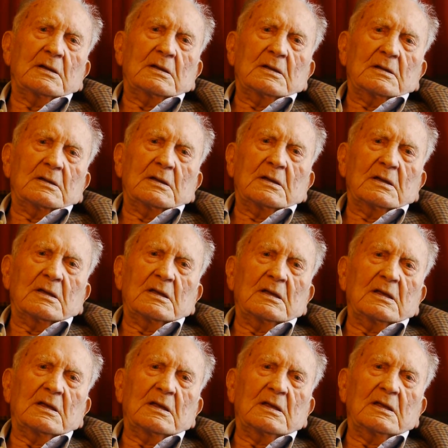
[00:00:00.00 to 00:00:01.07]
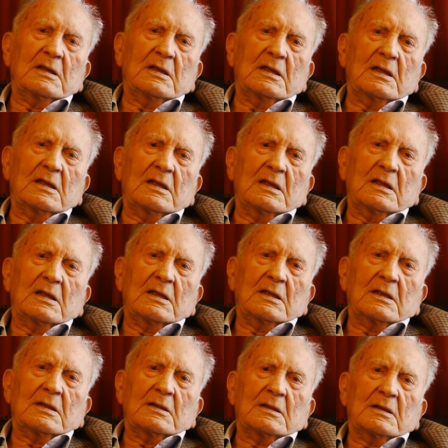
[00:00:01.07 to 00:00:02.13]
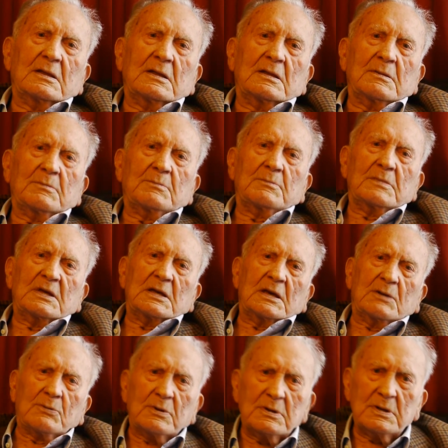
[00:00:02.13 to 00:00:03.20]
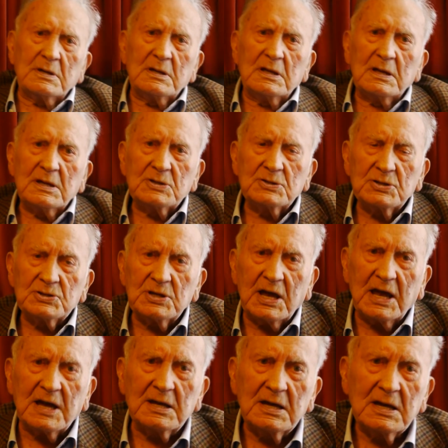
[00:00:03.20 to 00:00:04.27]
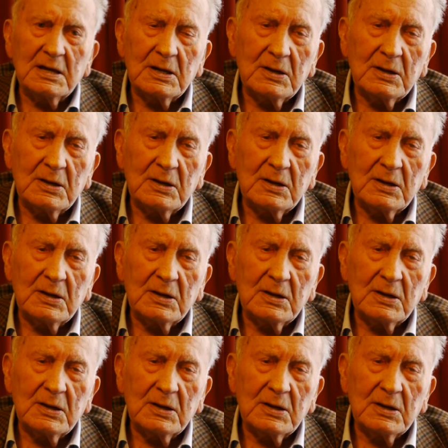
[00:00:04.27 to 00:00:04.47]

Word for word: Did he ever marry and um, have children? Did Sonny yeah. marry?